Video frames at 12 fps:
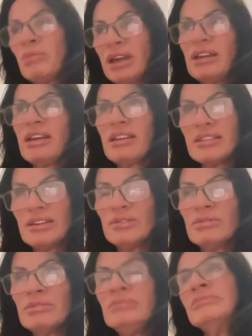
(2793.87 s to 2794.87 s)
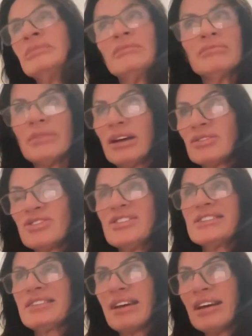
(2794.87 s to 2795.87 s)
When I get the no, I'll
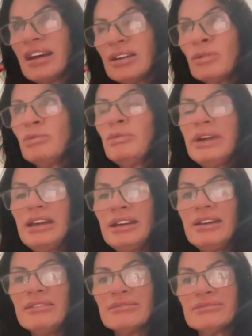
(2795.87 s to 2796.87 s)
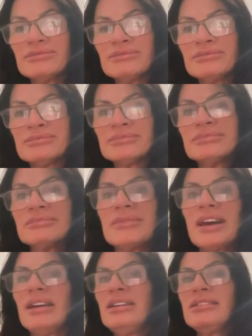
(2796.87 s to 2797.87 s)
just sit and I'll wait,
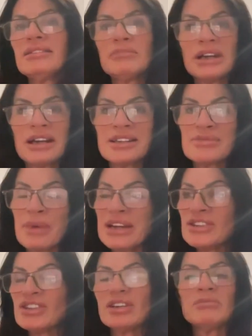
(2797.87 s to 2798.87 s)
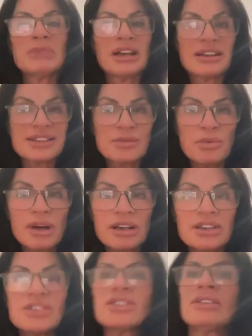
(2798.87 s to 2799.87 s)
and either my next picture, my next
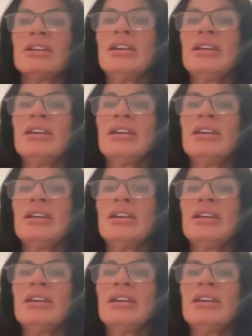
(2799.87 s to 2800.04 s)
word,